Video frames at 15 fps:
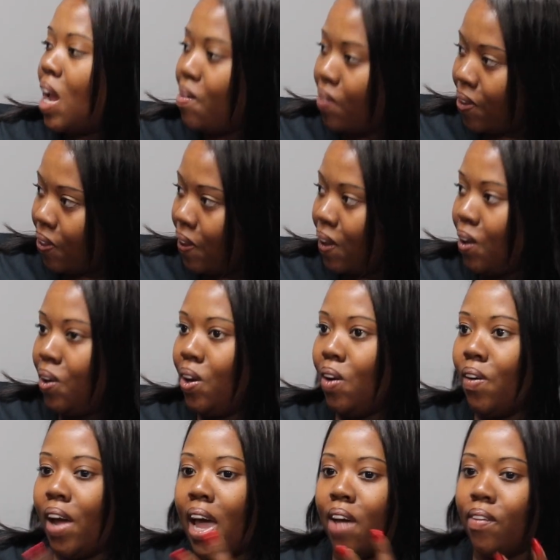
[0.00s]
Everything. You
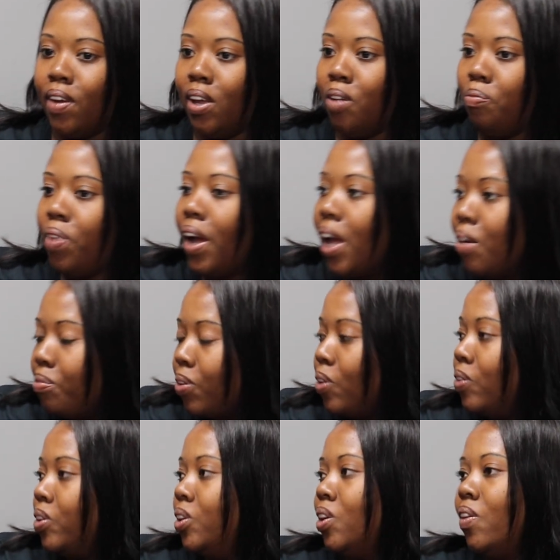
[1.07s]
don't have heated paint
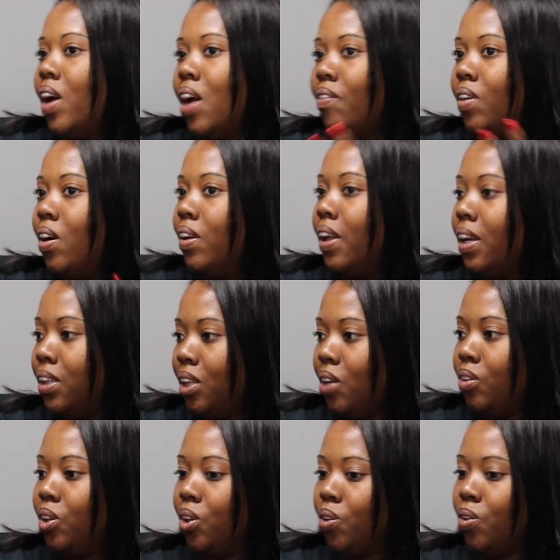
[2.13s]
booths. You don't have all that
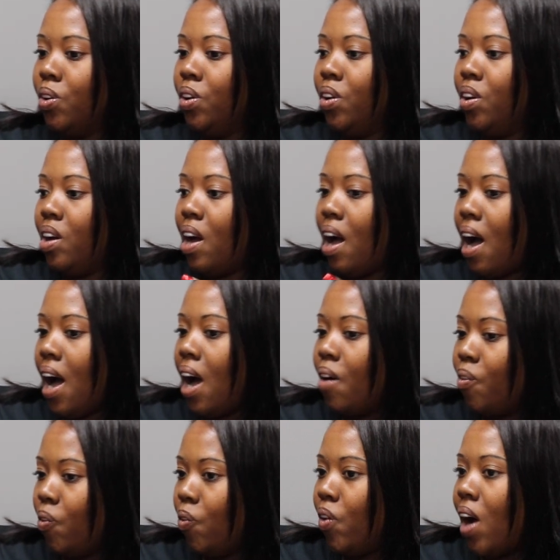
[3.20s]
stuff. So
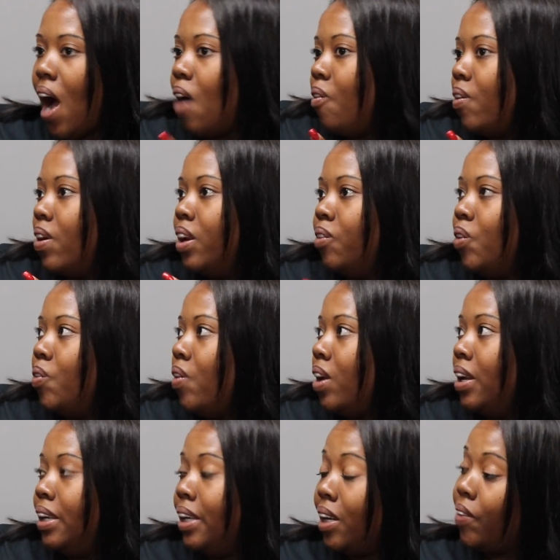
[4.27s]
we
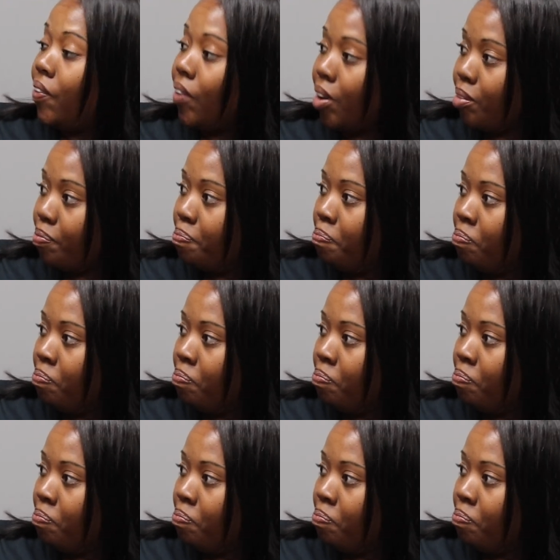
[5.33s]
want it different.